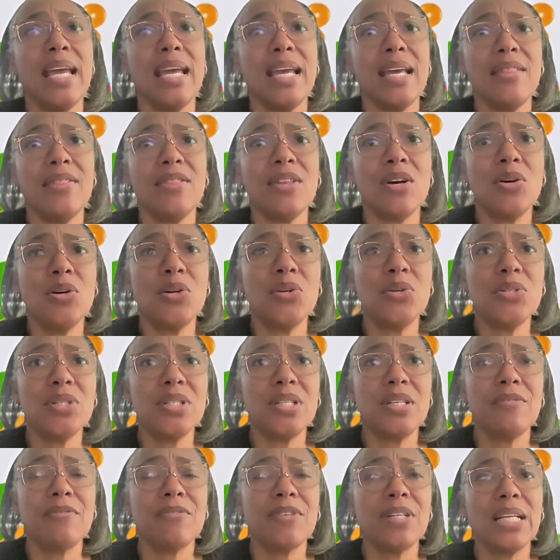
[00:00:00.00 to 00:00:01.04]
and those
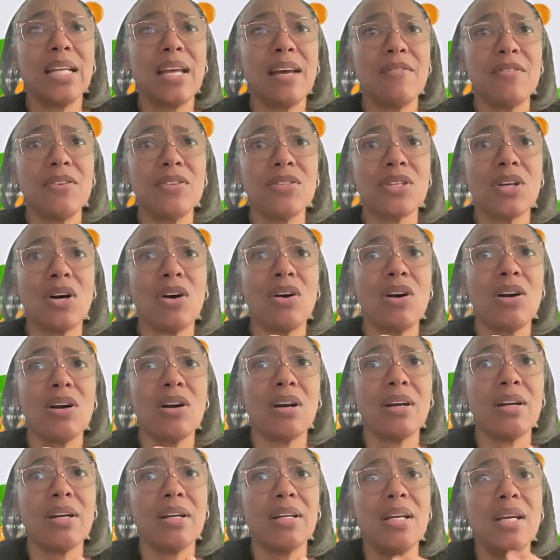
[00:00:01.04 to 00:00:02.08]
different levels
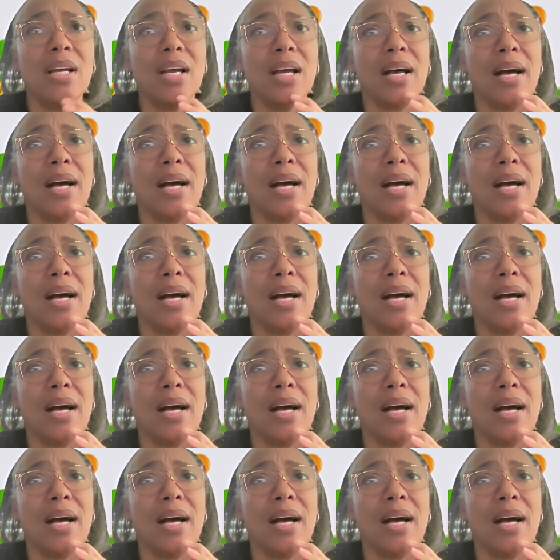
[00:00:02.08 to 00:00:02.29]
are